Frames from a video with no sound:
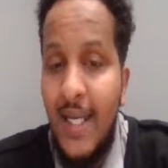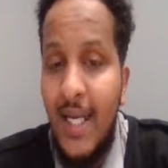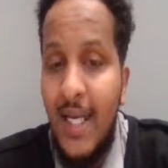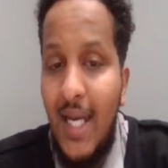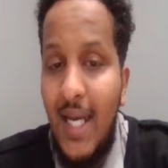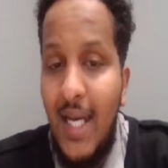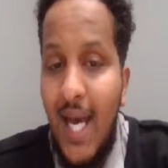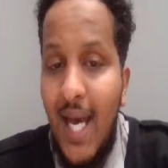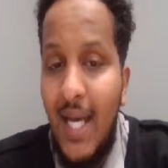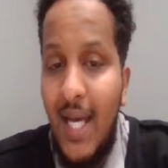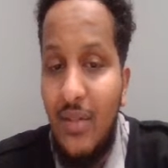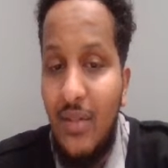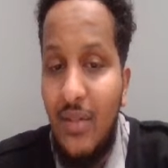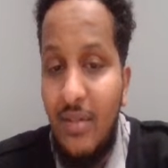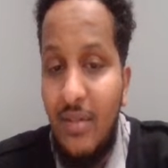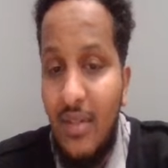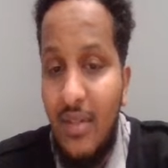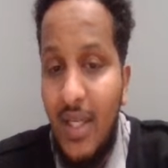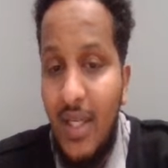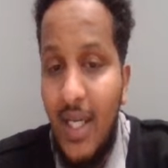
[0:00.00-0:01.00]

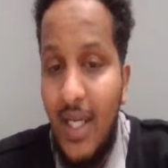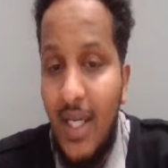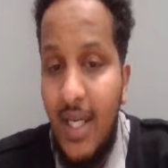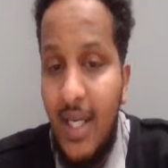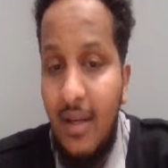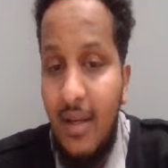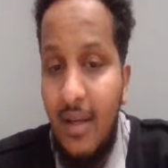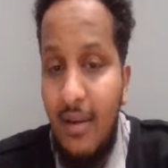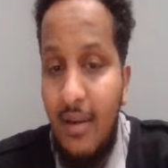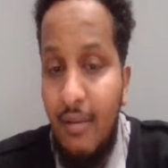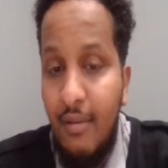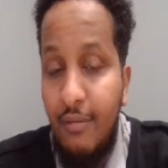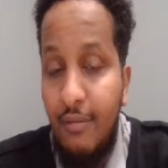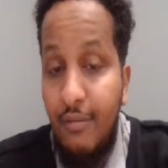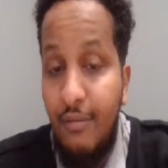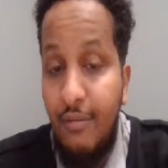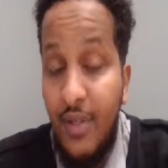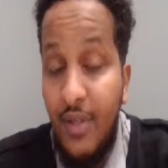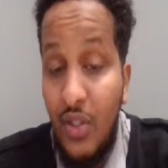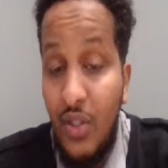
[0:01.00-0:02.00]
at
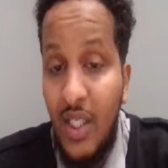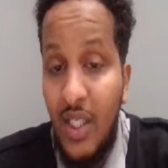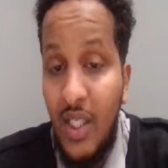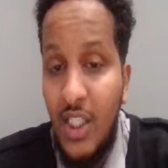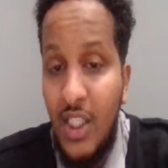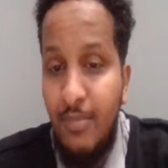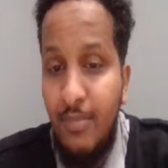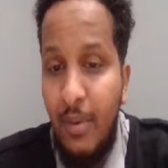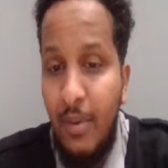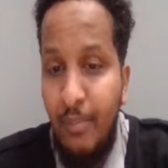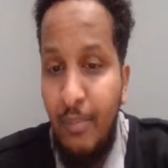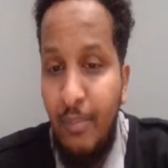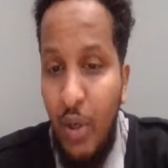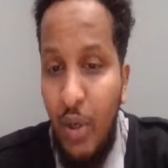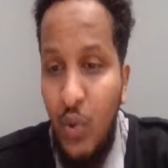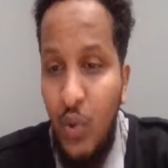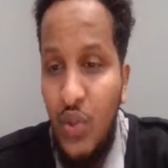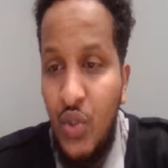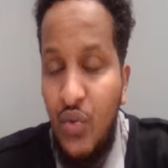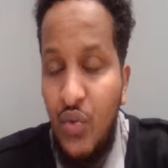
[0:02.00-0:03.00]
$3 per
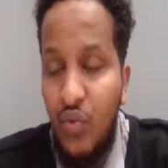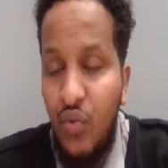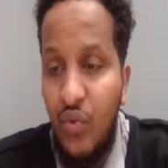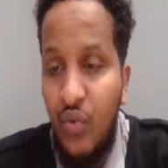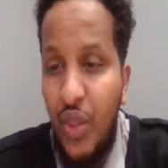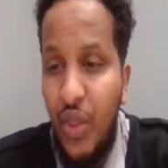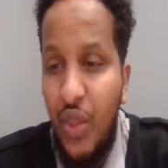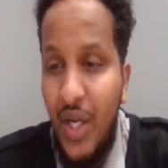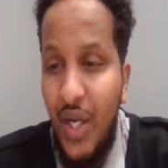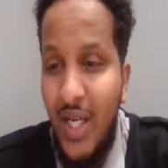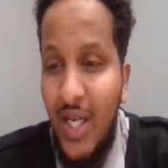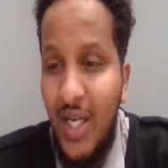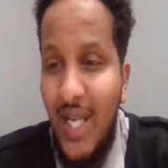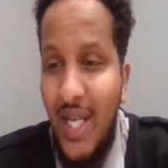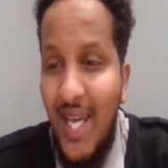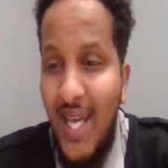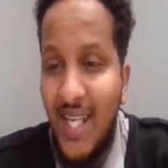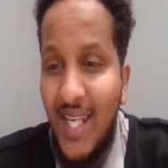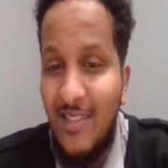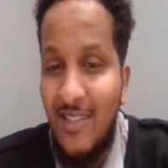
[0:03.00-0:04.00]
post for 3
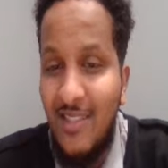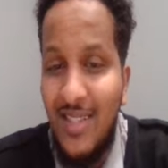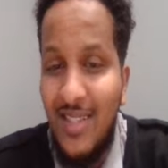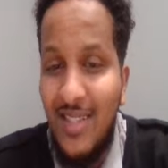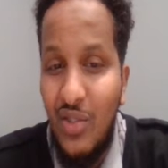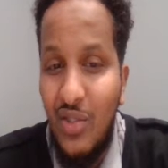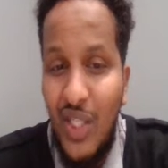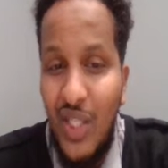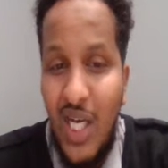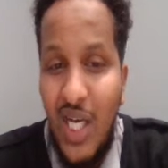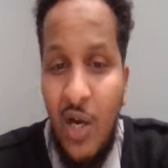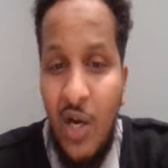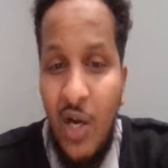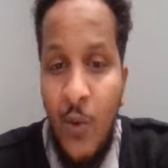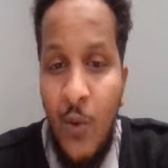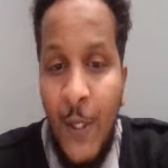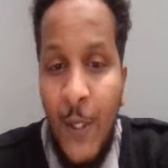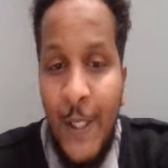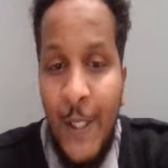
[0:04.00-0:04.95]
days. So now,